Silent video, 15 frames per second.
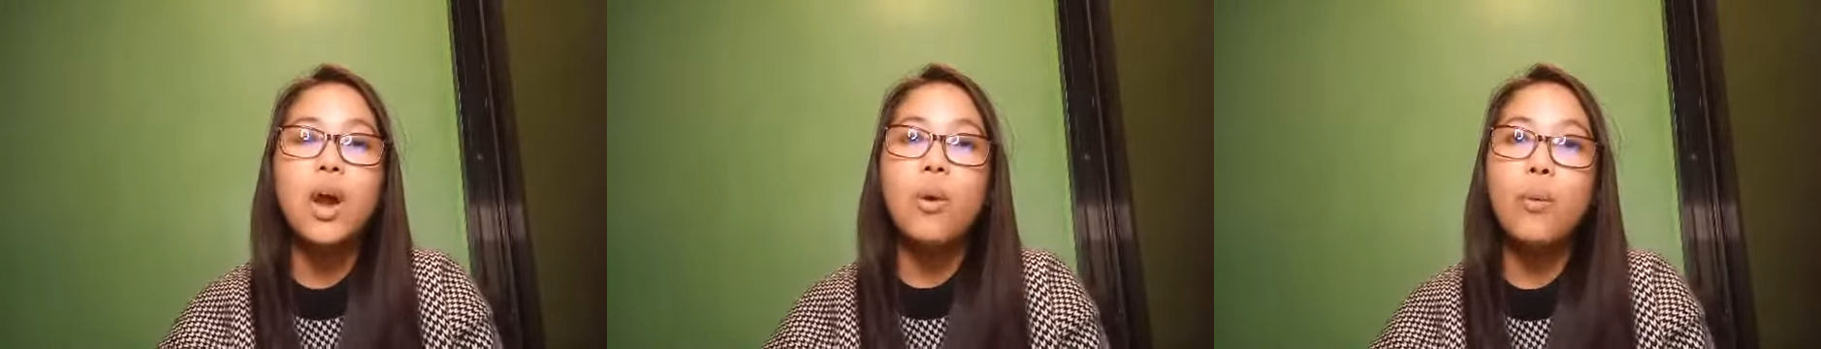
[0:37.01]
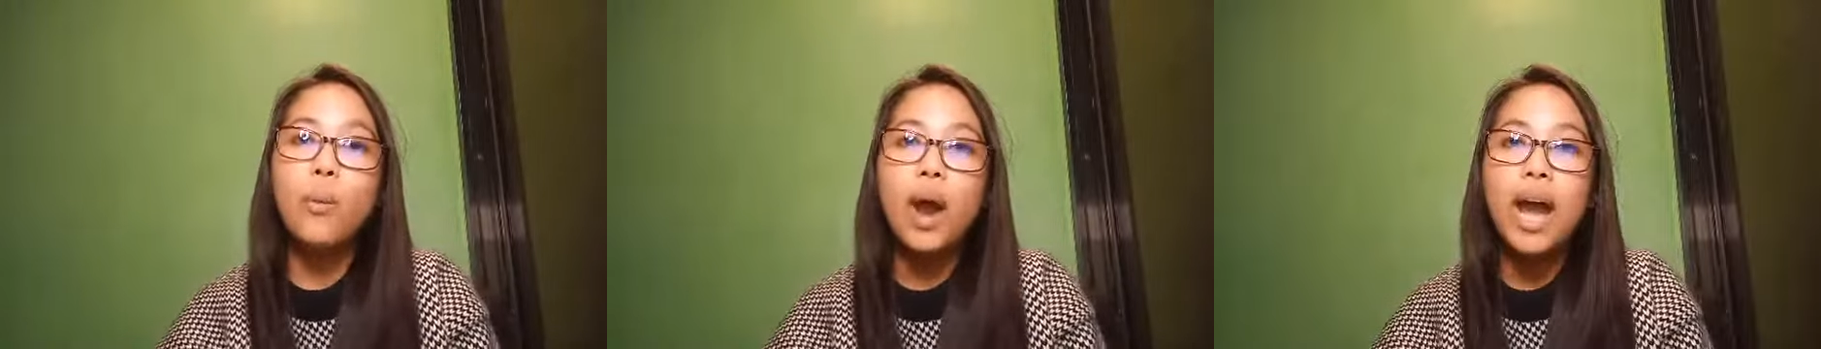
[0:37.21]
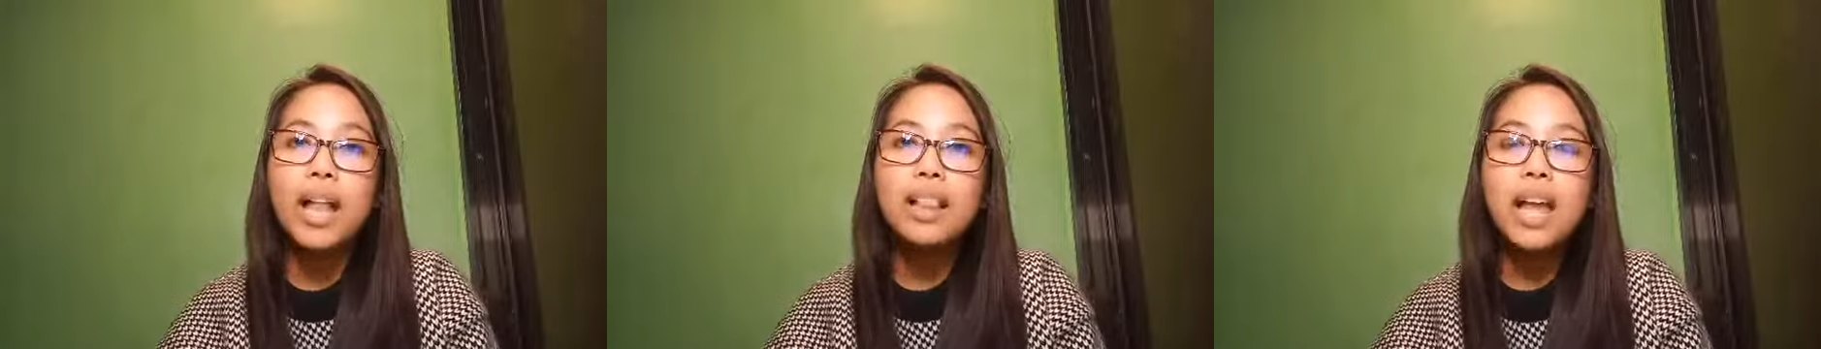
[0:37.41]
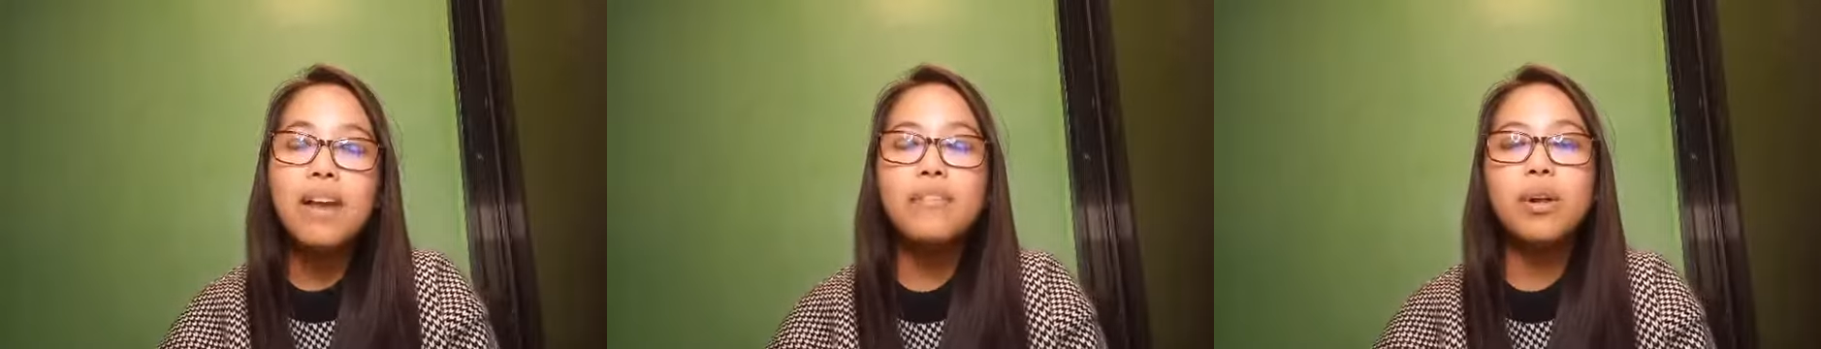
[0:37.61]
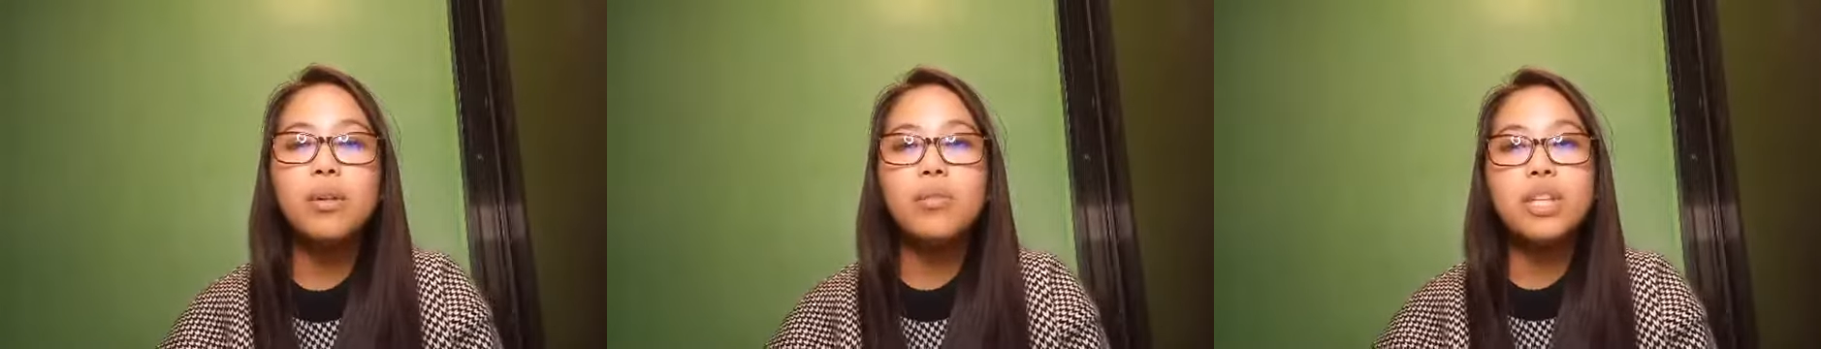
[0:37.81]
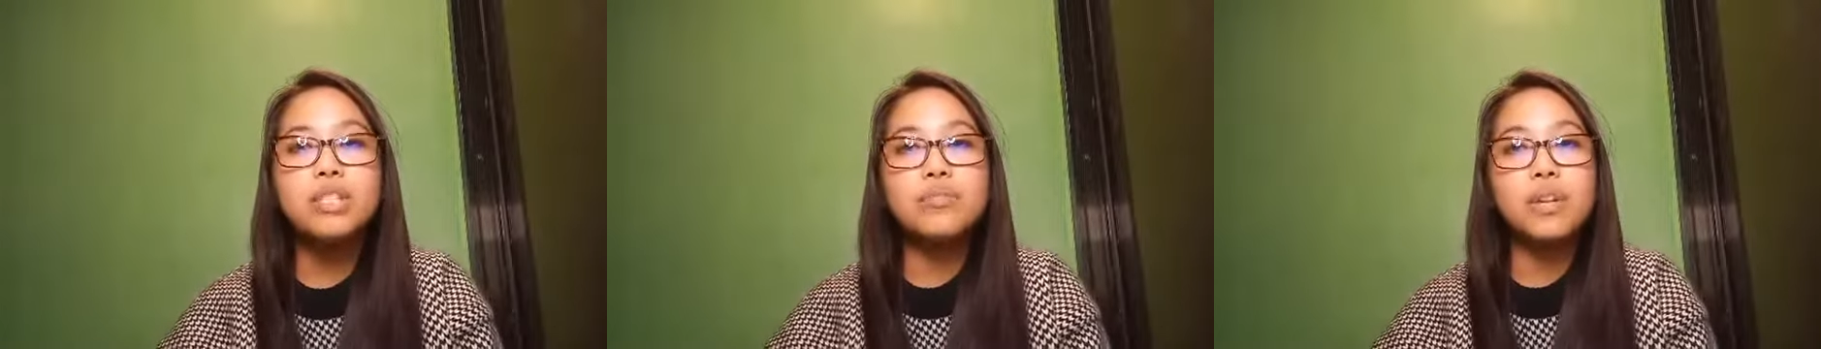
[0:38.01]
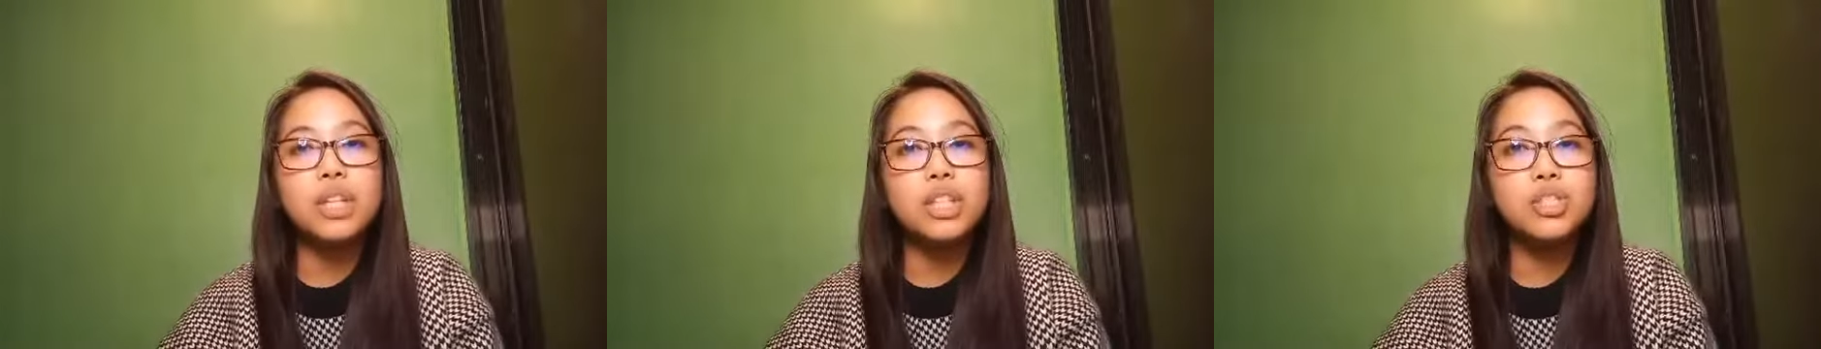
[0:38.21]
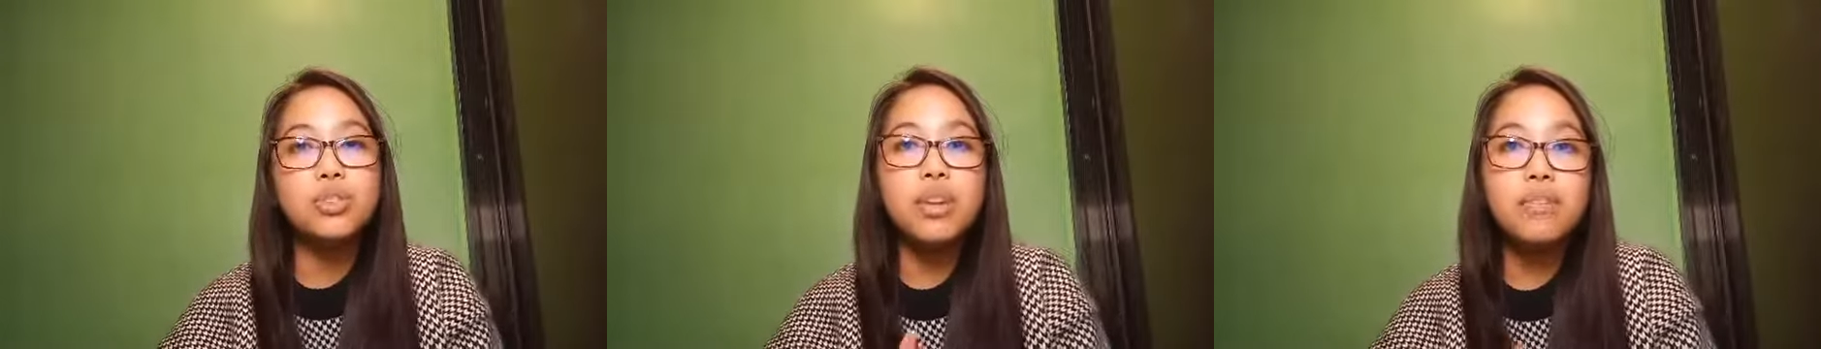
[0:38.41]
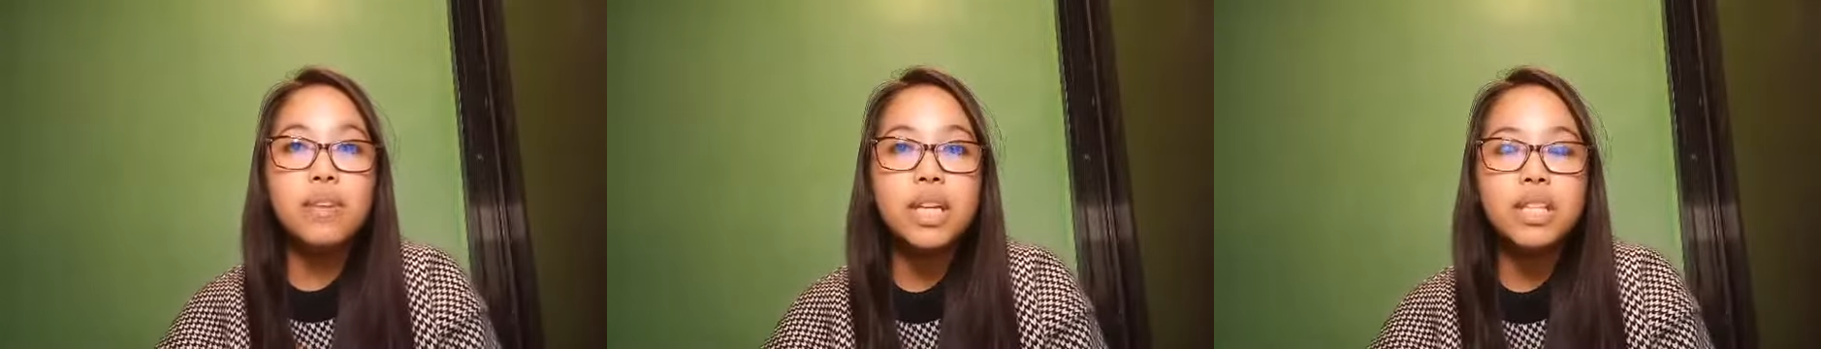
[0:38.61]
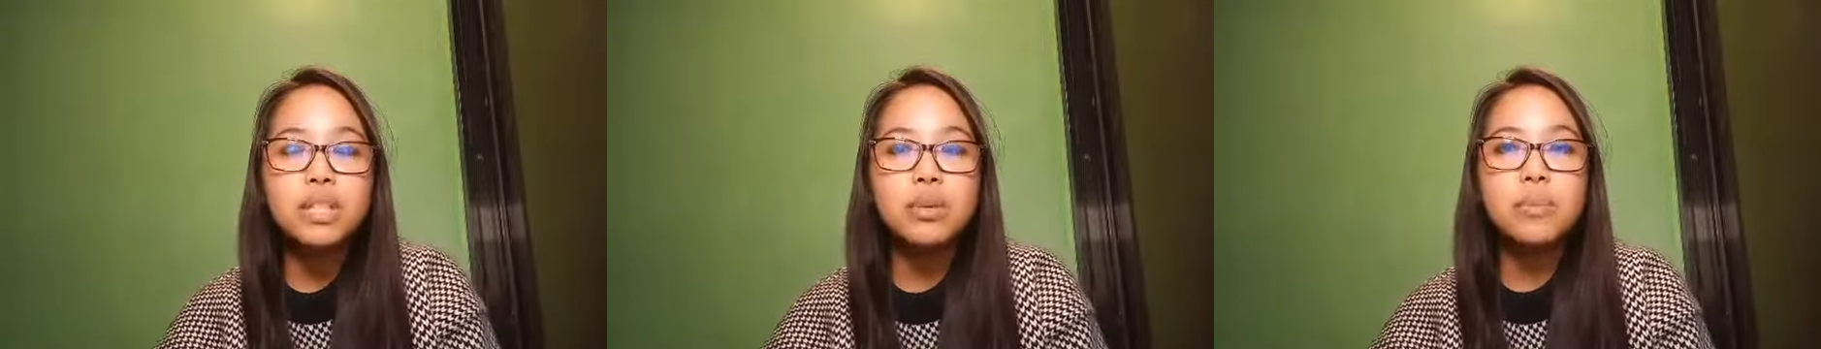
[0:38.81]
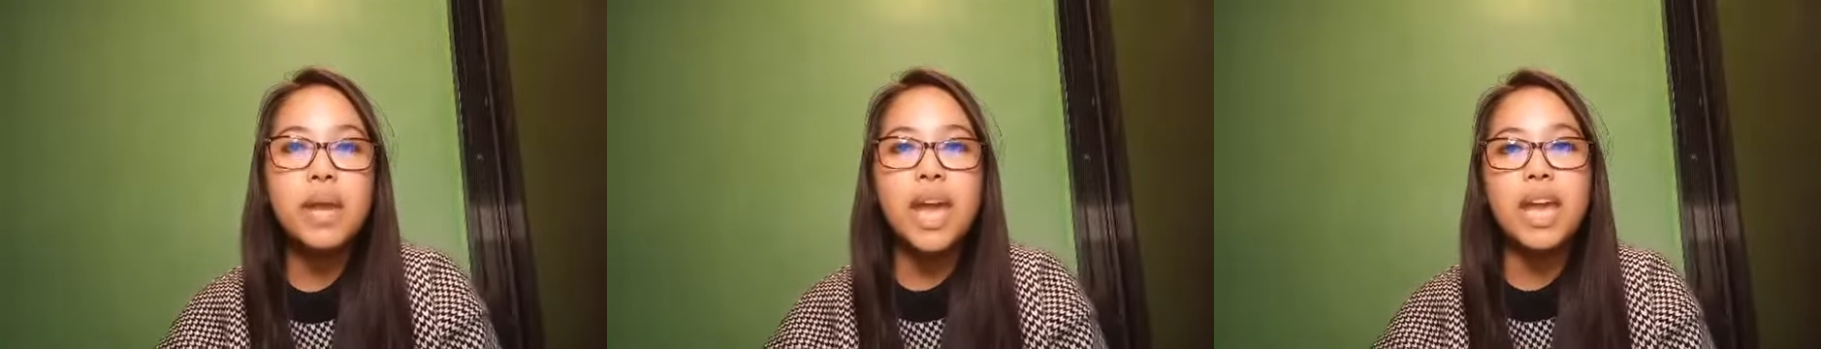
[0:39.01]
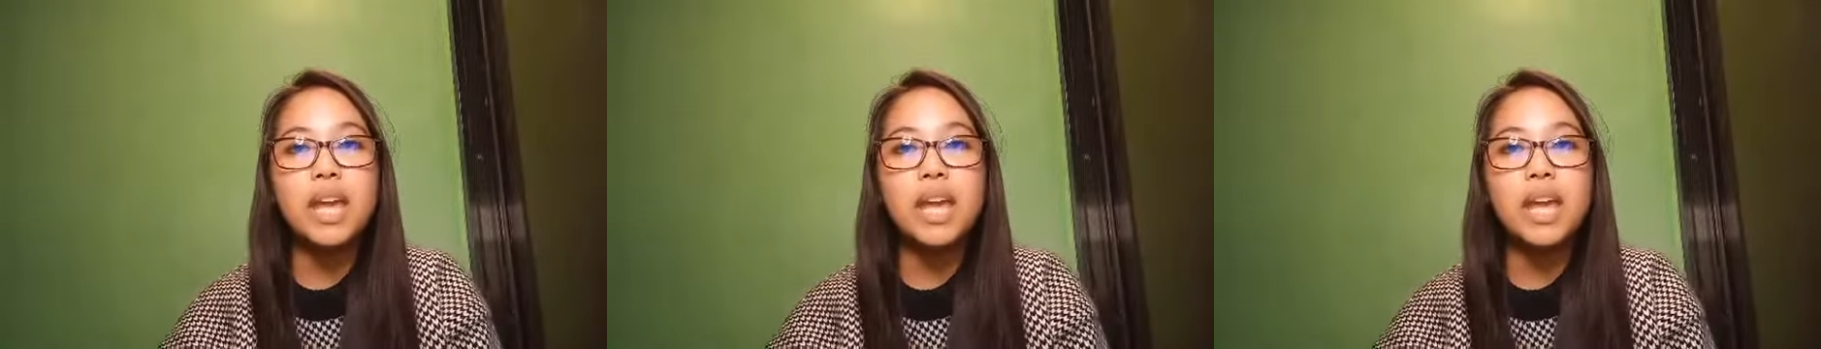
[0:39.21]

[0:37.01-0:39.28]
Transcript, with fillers: While I've always felt driven to be